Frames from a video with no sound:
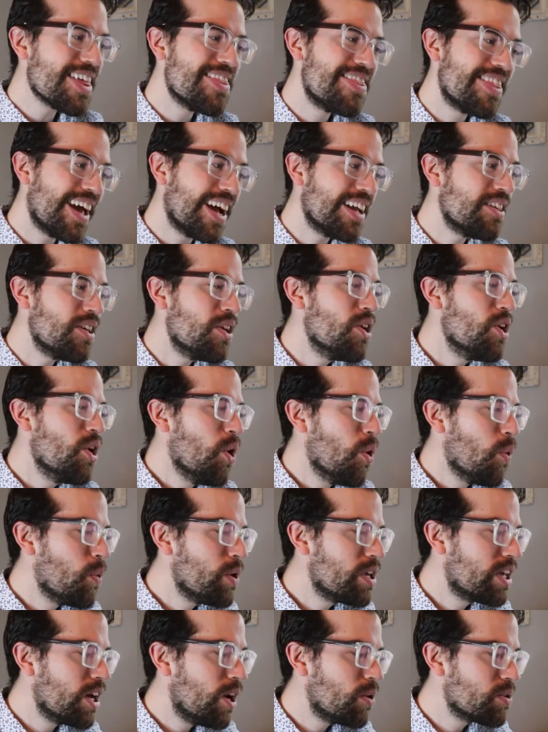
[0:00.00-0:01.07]
Then
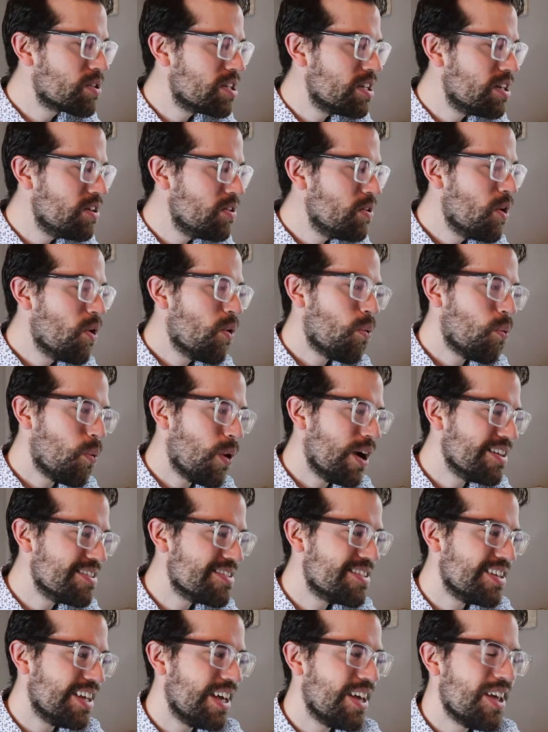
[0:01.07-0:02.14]
we go to
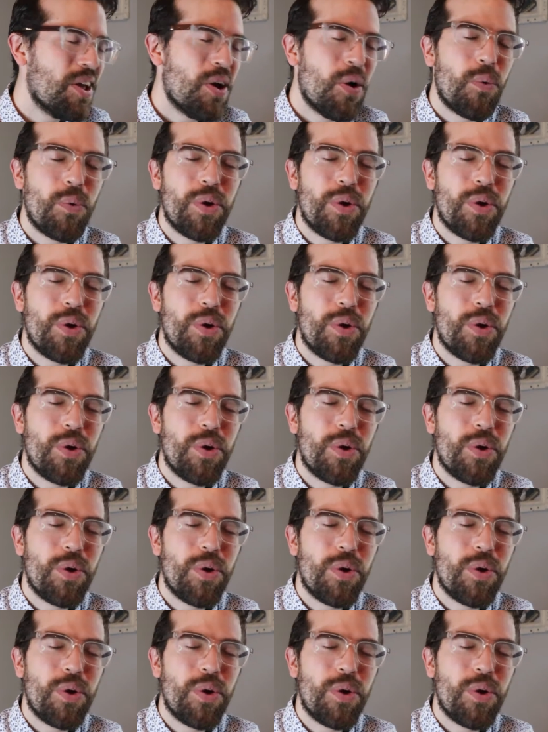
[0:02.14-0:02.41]
Wednesday.